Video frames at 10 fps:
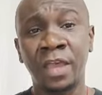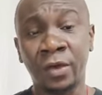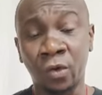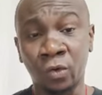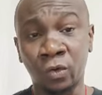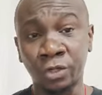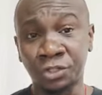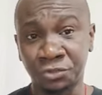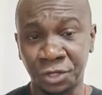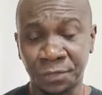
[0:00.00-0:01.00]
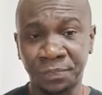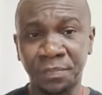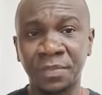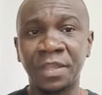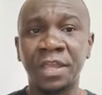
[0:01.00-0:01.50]
a coconut tree
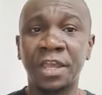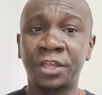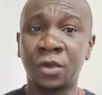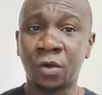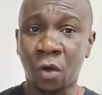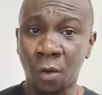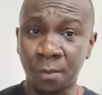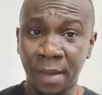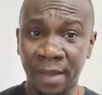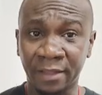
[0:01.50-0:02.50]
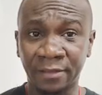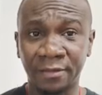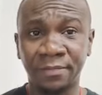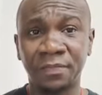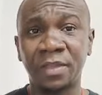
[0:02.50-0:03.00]
in your compound,